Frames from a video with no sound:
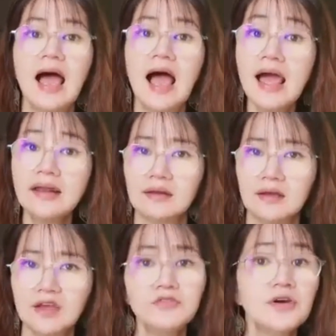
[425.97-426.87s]

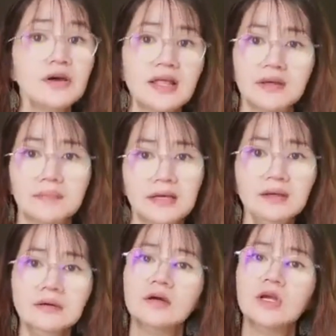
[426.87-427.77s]
And if you are like
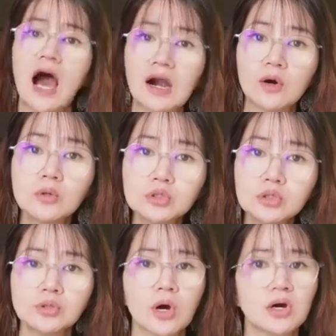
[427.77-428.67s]
me, are
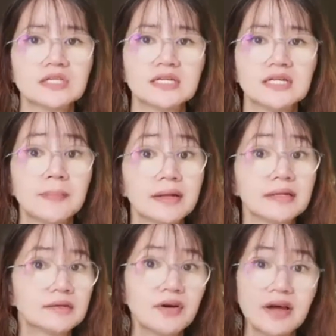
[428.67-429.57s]
also concerned about
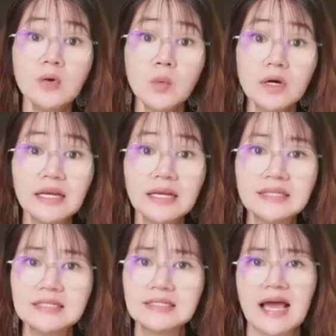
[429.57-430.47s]
the
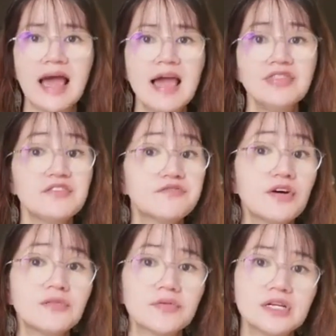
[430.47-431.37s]
creditworthiness and
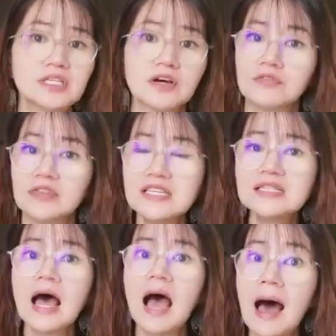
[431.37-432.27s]
default rates of
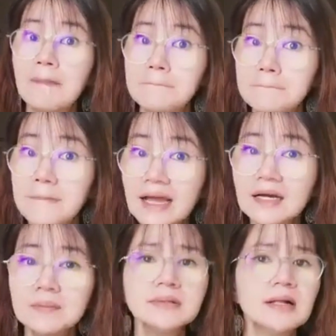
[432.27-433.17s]
these
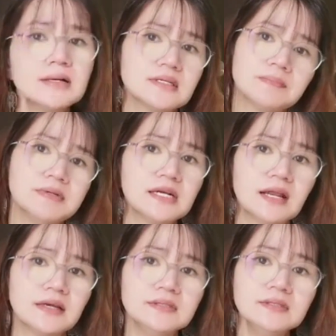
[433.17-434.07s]
unbankable SME
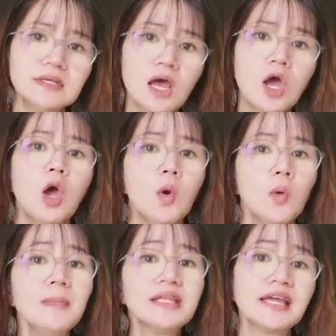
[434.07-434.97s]
clients,
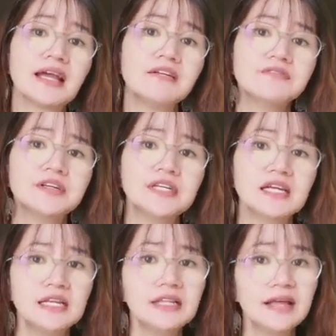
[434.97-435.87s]
we may take comfort in